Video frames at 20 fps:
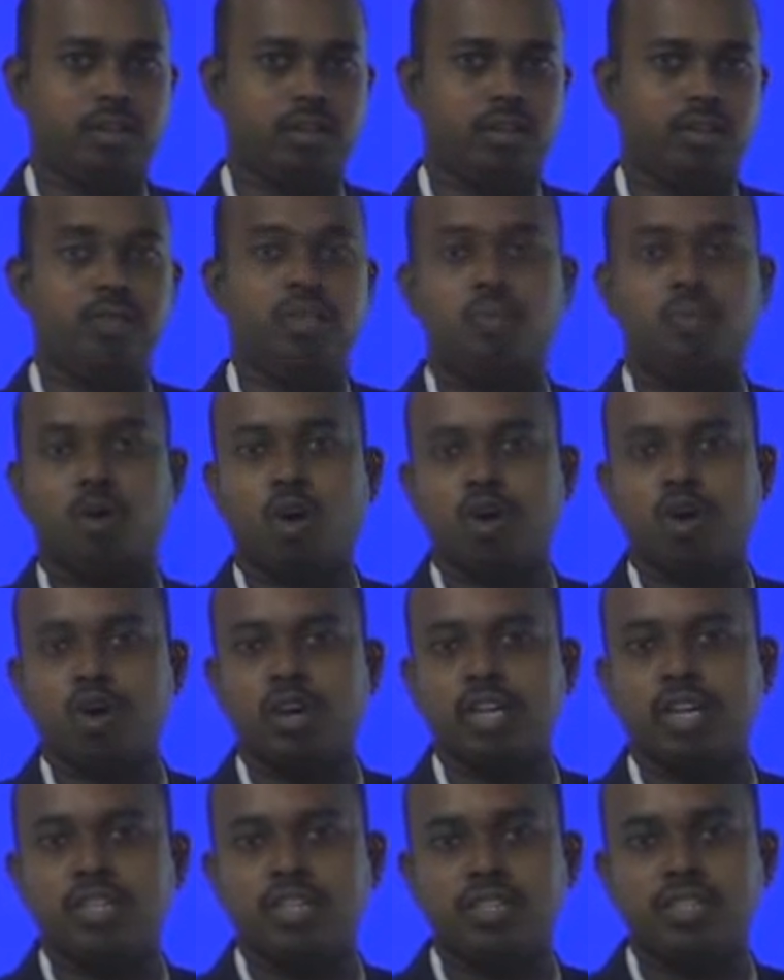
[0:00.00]
If the
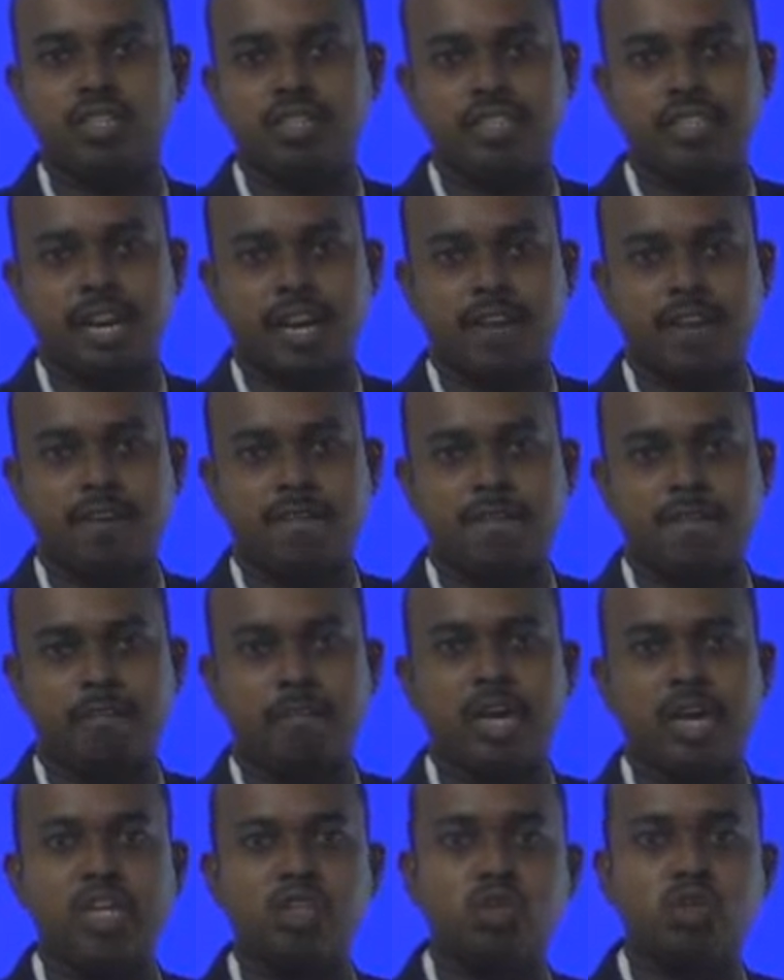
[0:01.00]
modulation is done
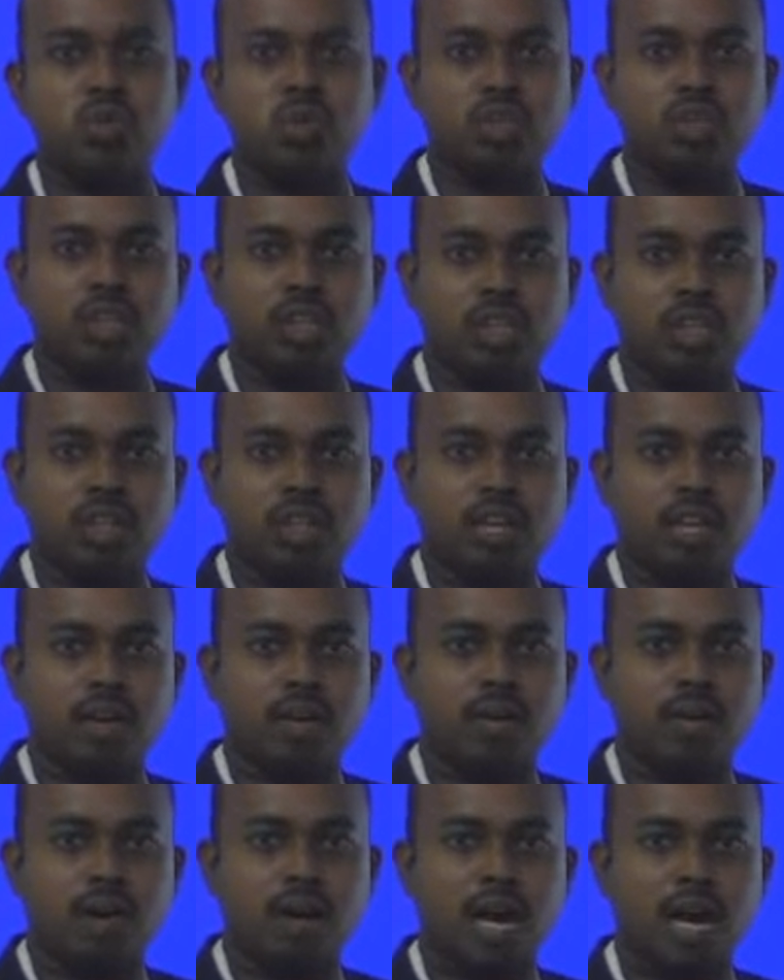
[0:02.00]
based on the
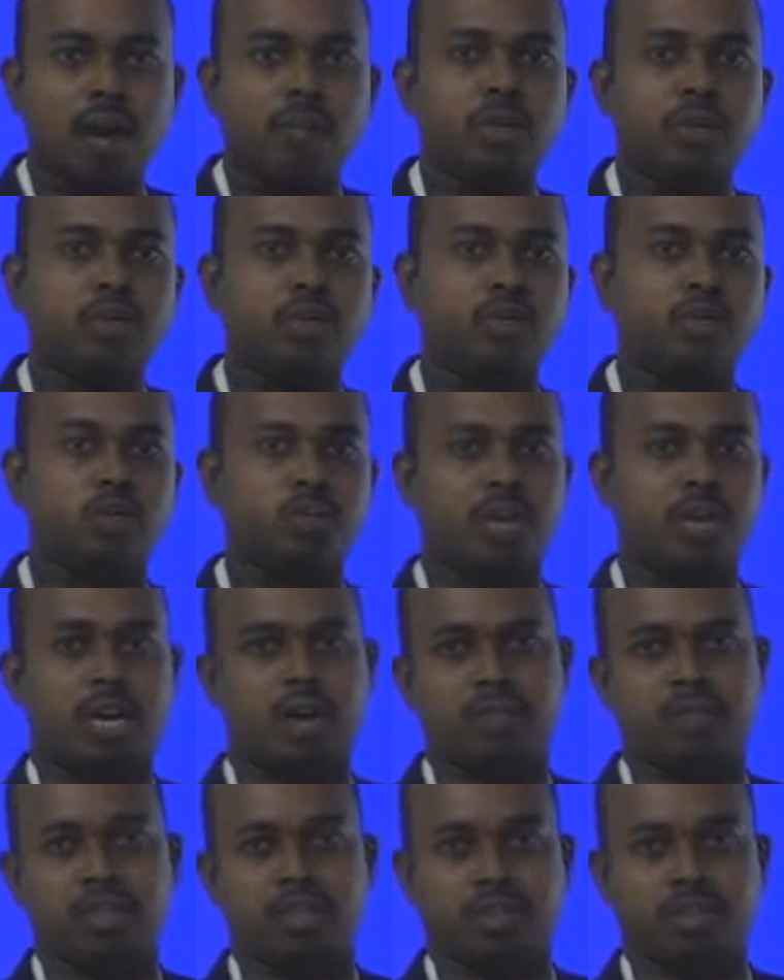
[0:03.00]
amplitude
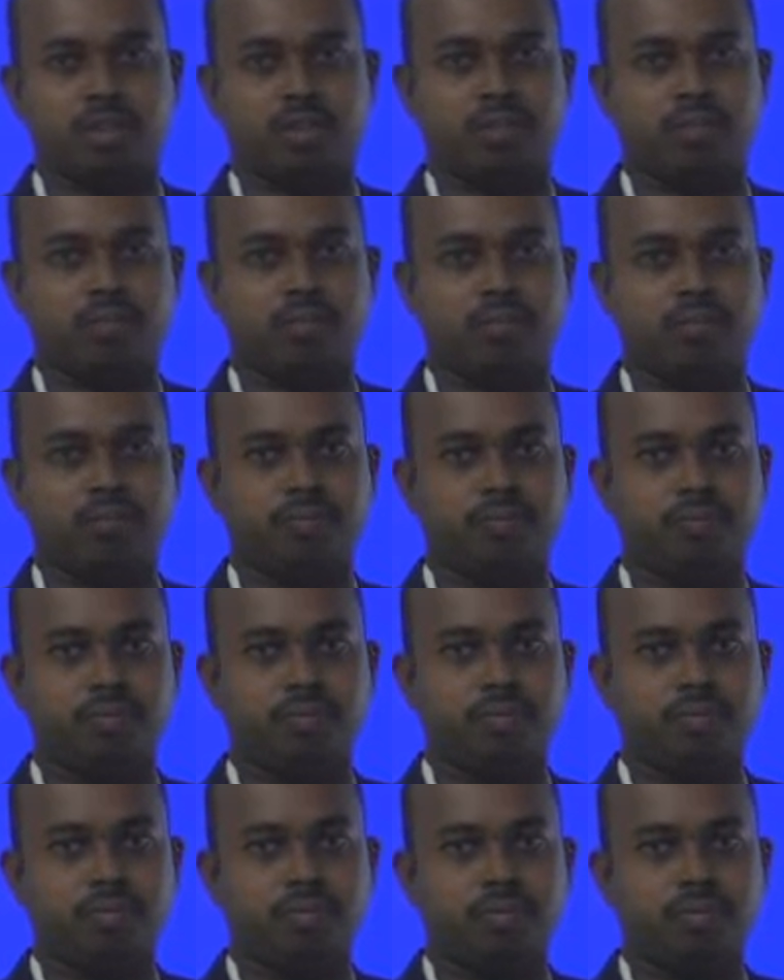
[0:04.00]
parameter,
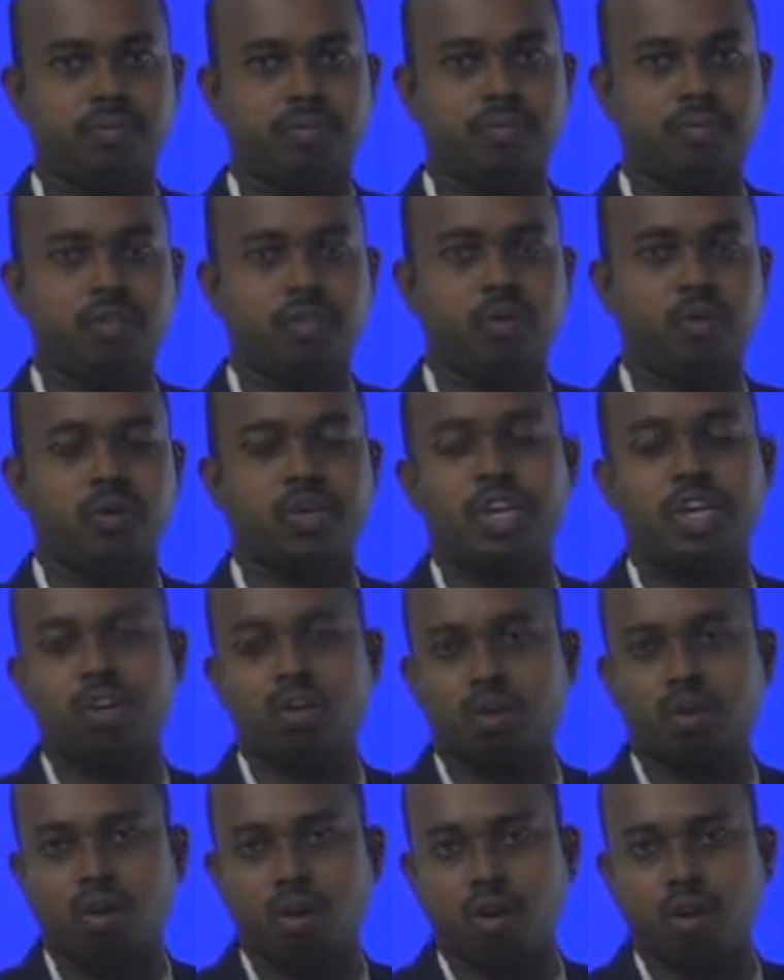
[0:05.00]
we can
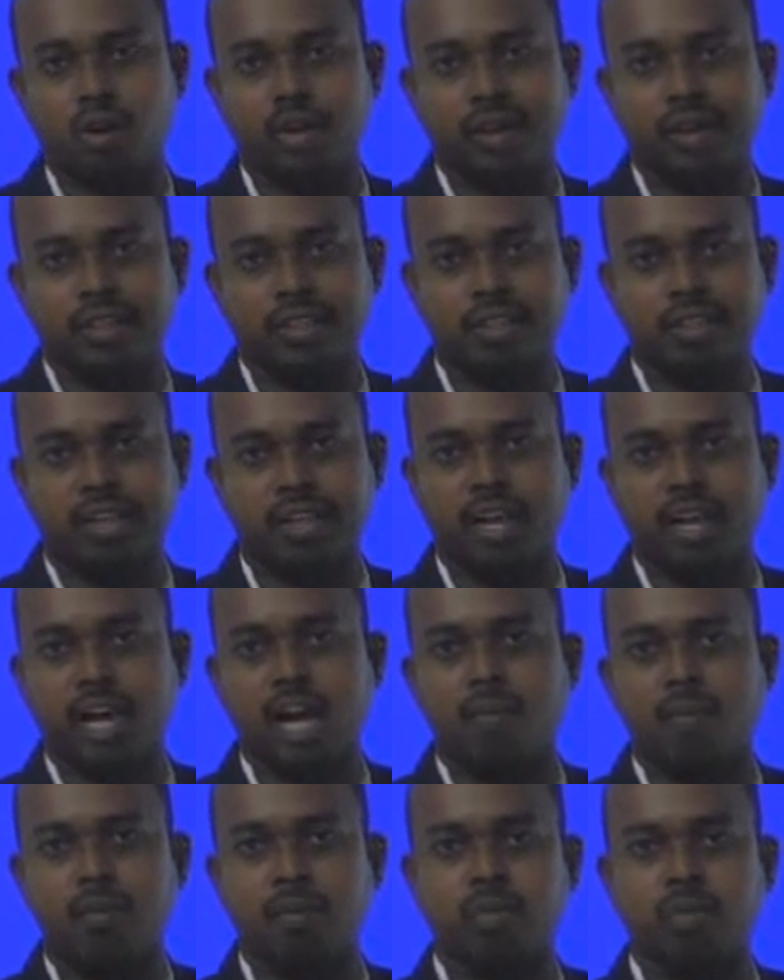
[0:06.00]
call it is a
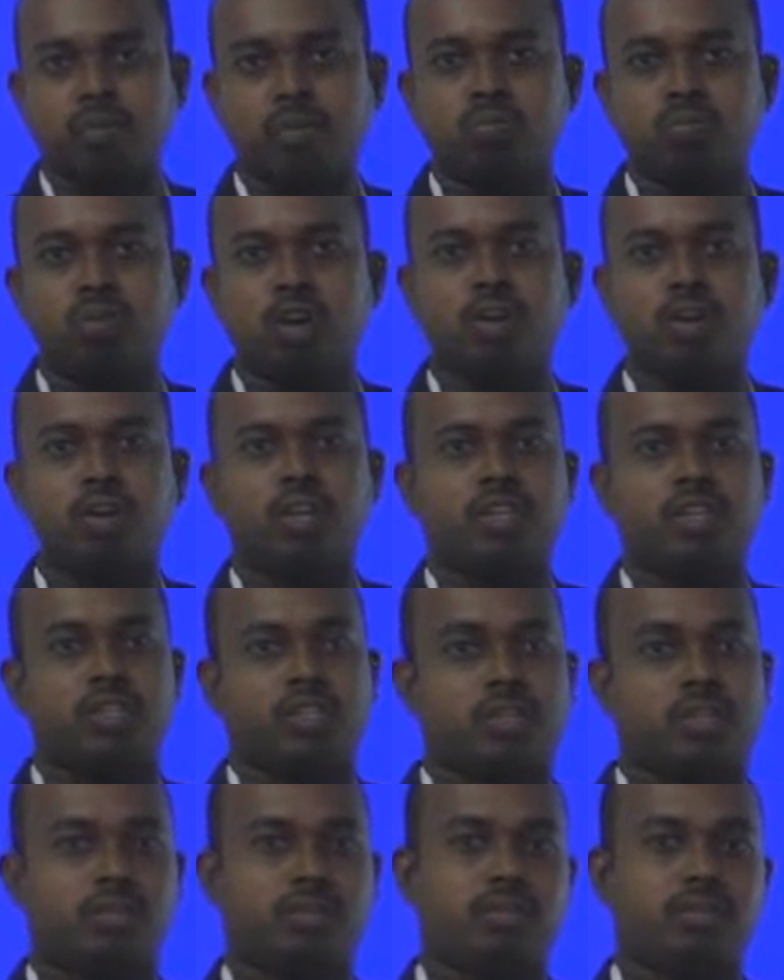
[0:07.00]
amplitude modulation.